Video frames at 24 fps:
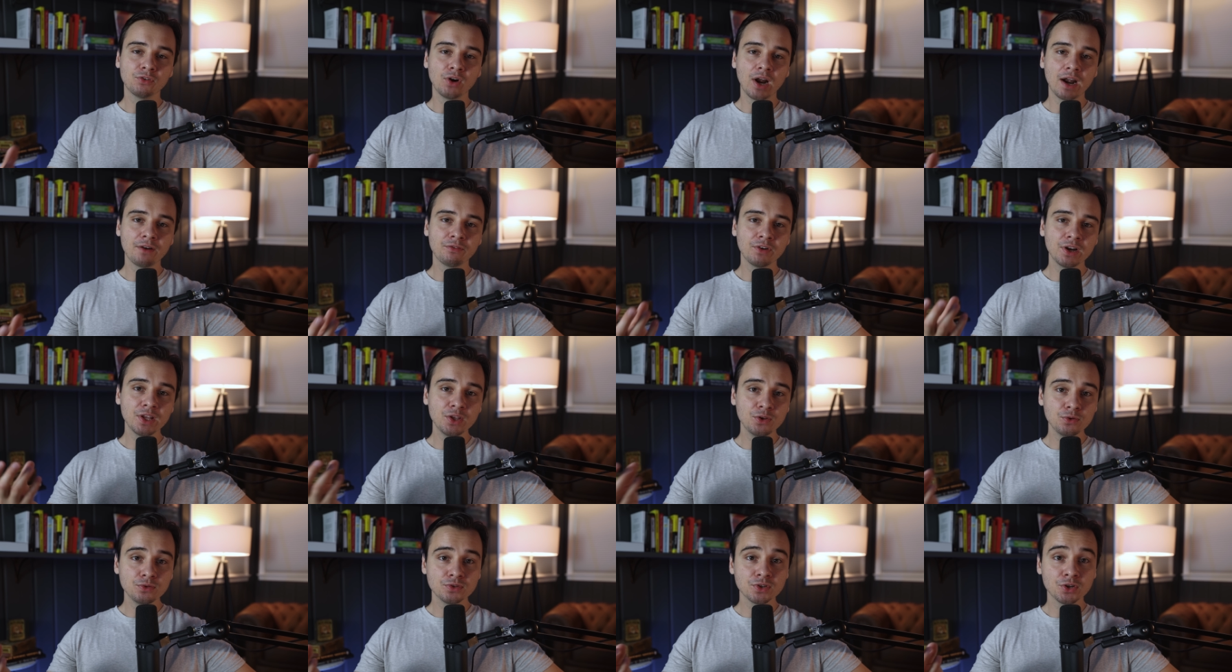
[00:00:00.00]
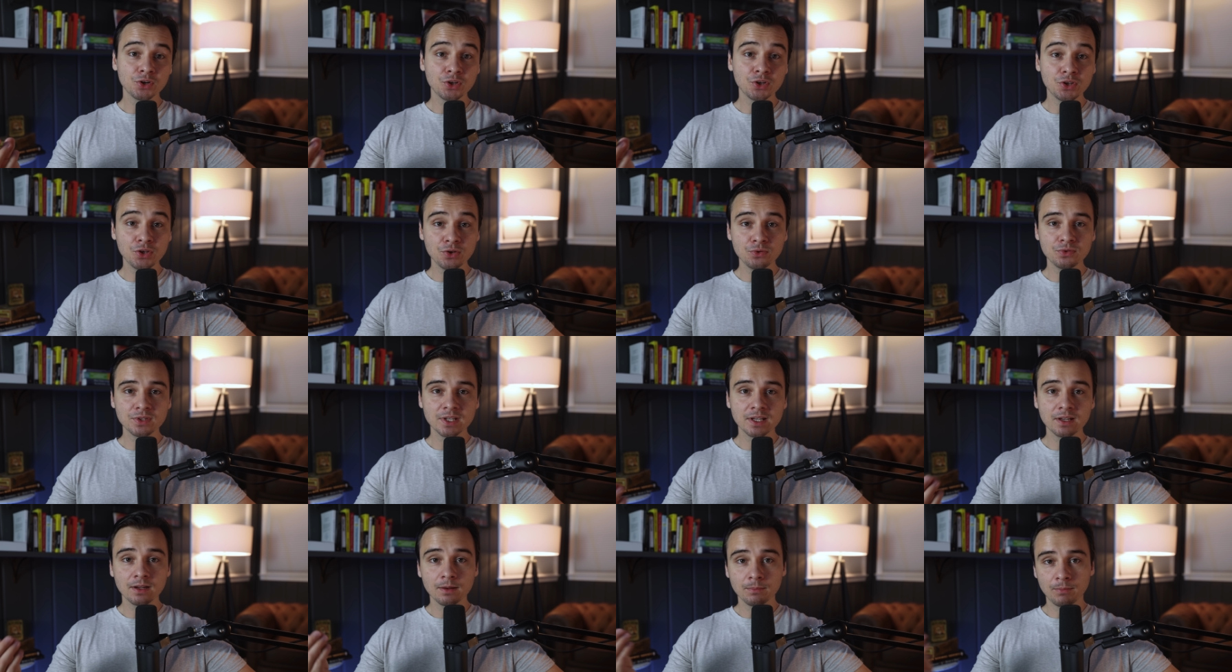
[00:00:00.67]
for every user
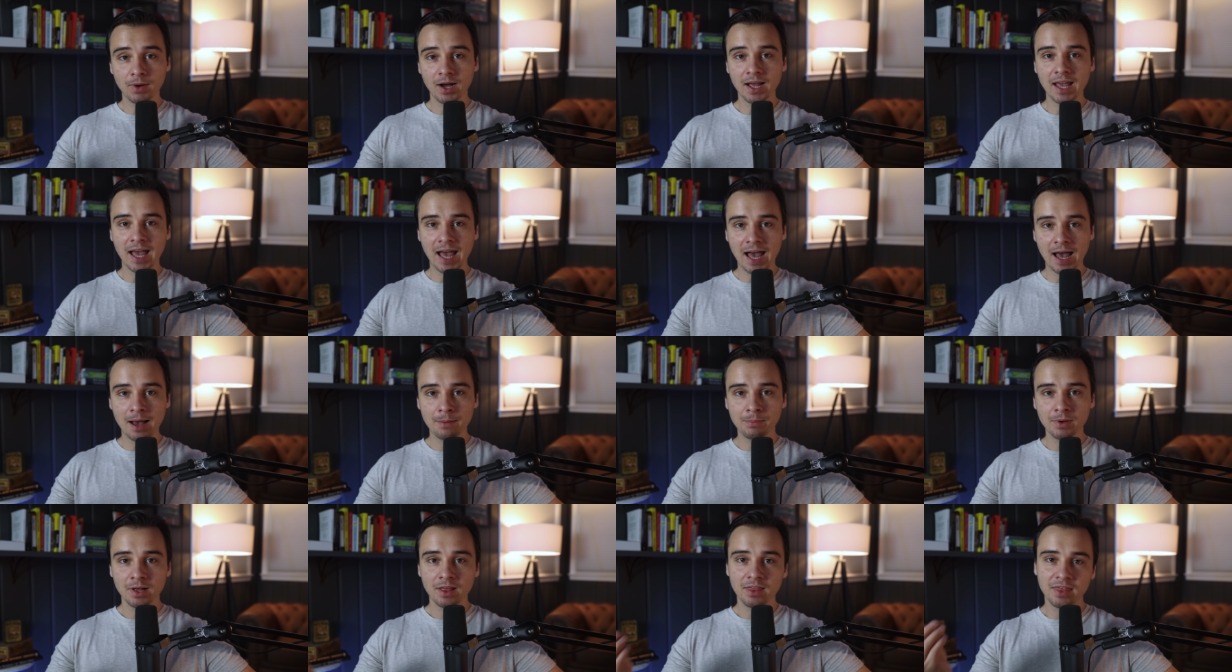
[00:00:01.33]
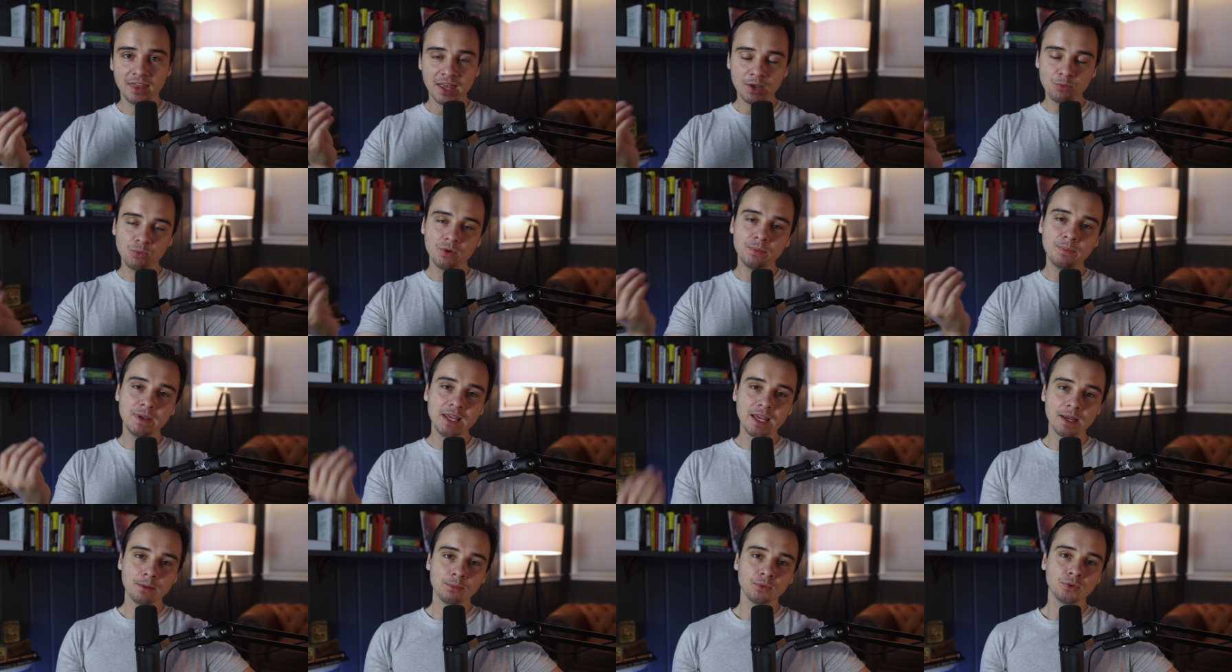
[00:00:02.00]
using my app, they would
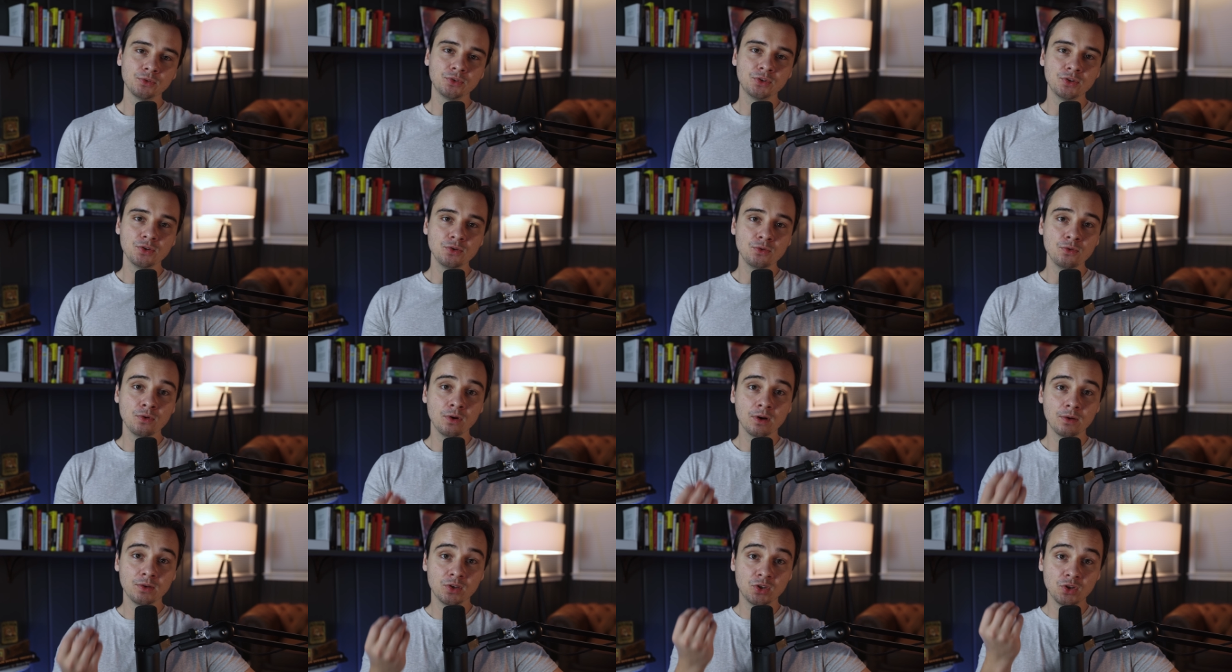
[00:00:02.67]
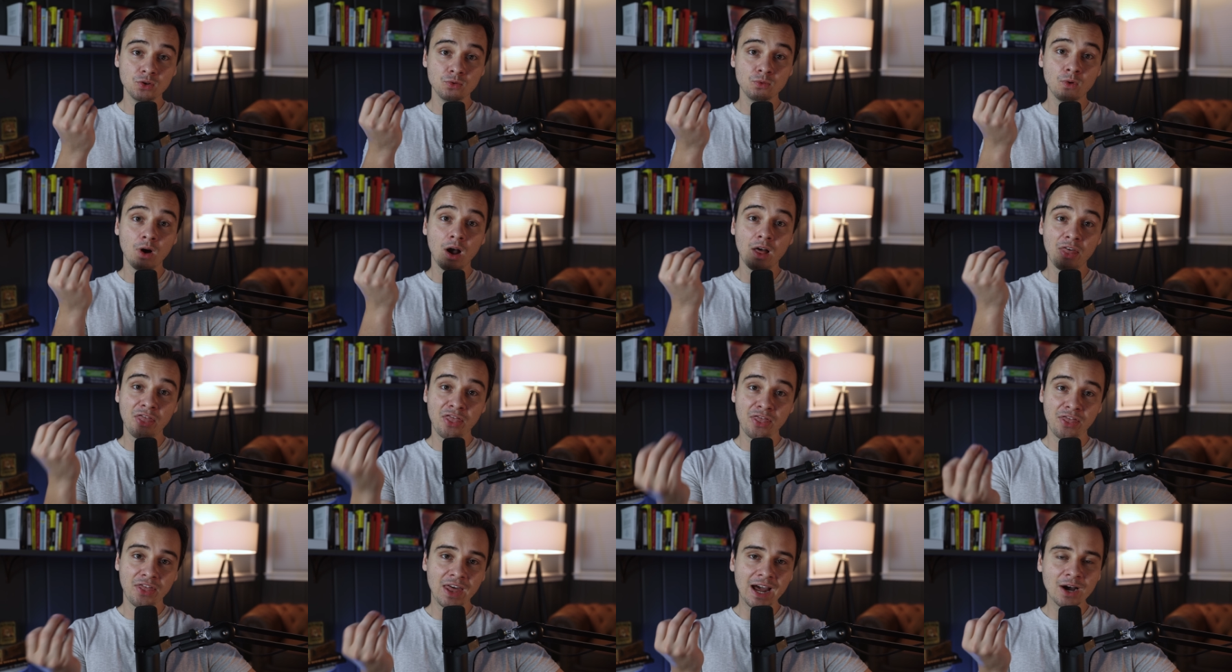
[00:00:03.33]
be able to do a
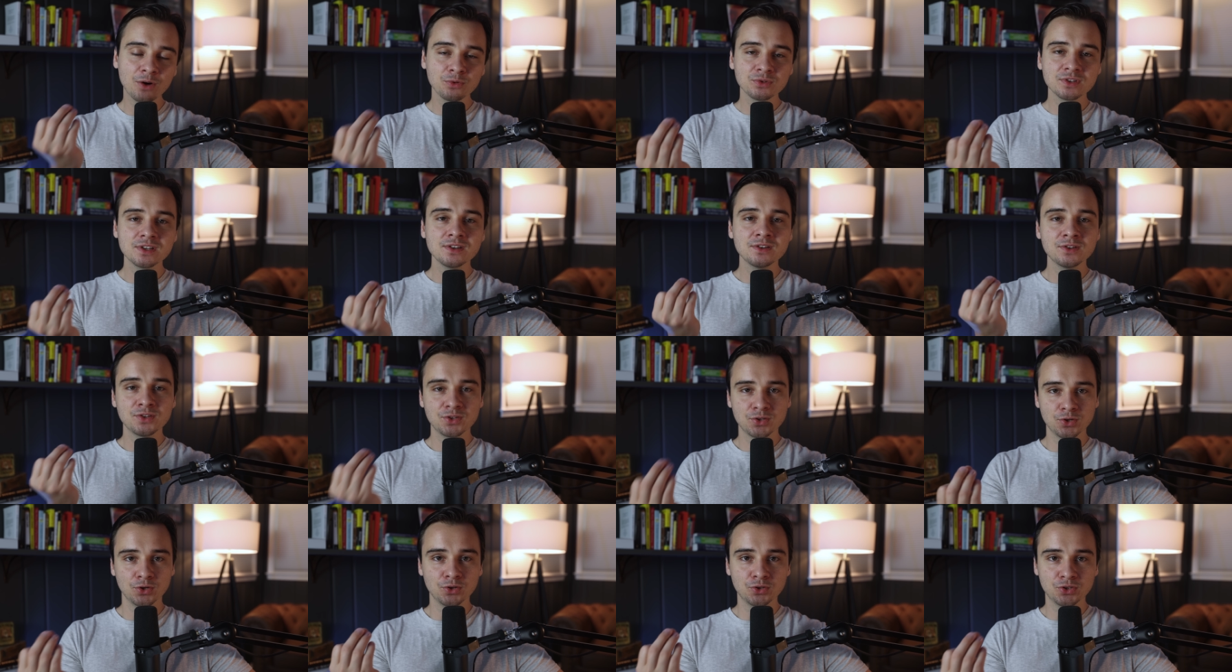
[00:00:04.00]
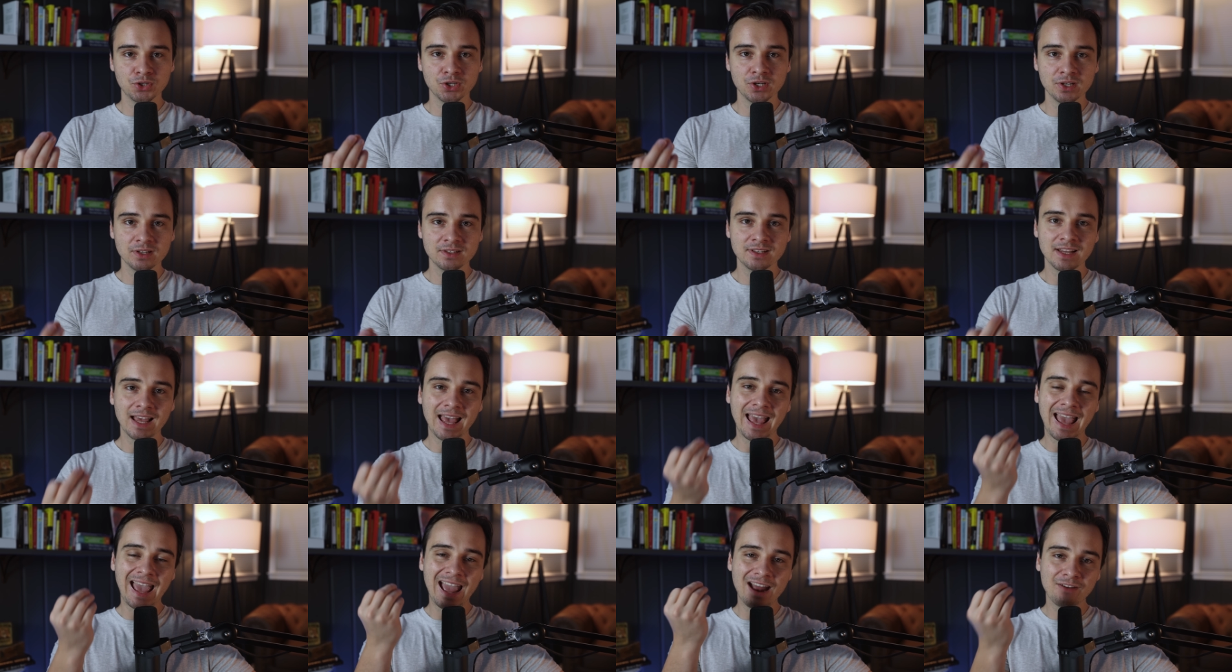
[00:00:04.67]
thousand searches
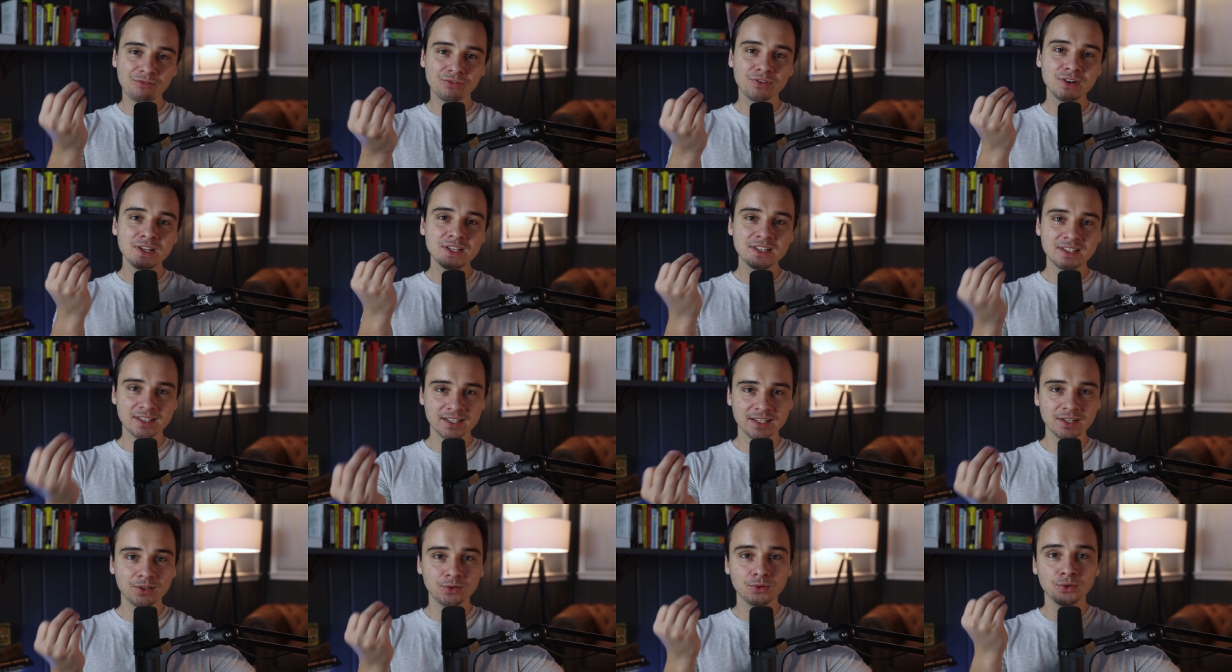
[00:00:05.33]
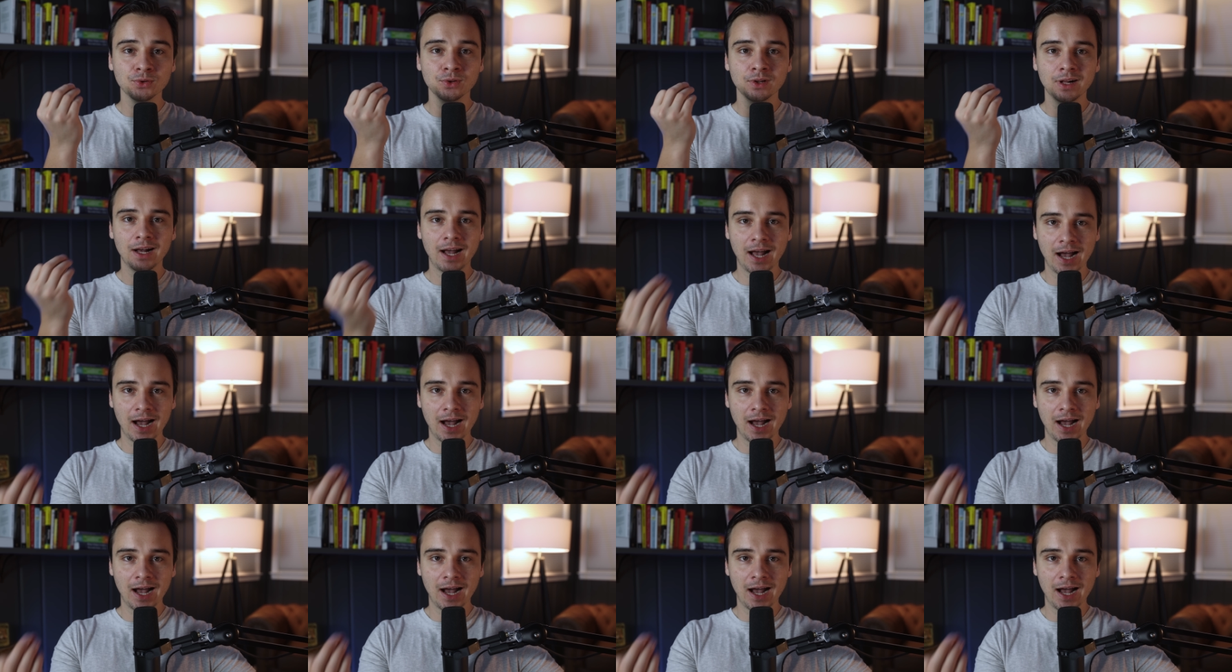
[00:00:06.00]
every single